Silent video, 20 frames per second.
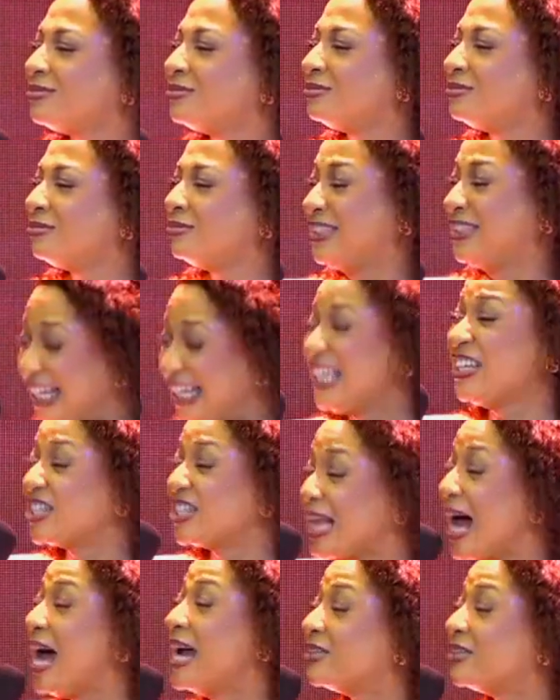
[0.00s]
this
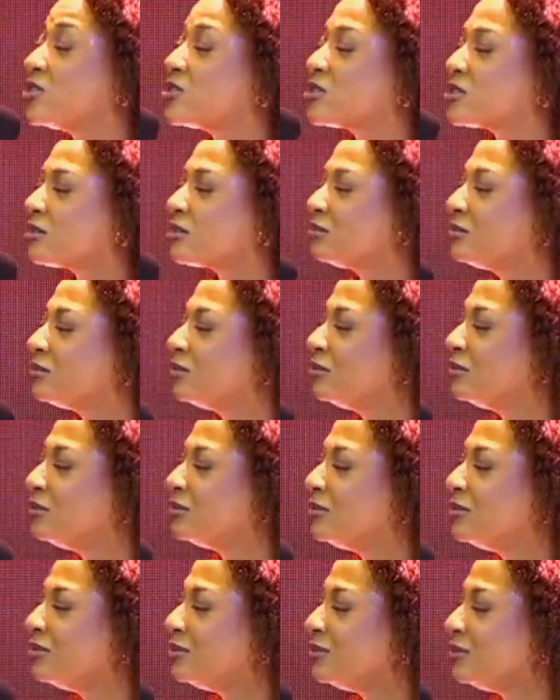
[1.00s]
night,
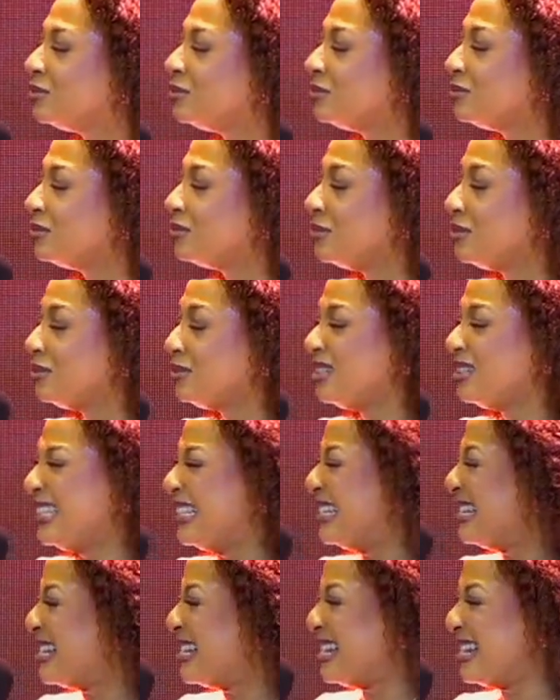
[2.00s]
the
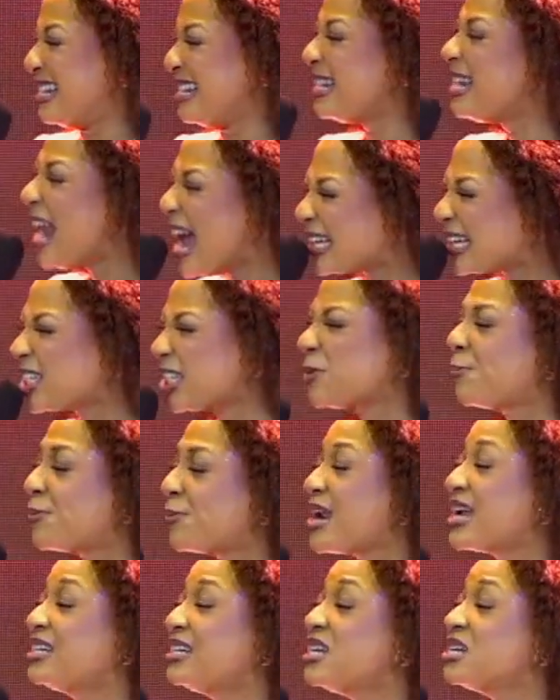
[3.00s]
next
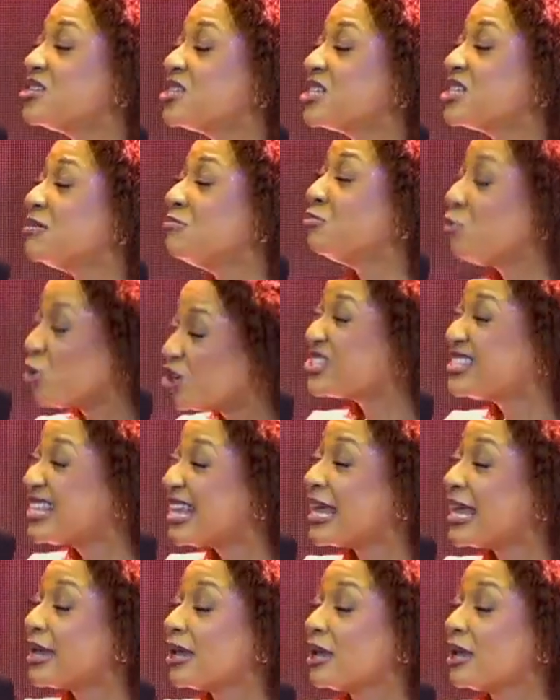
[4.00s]
pregnancy must stay.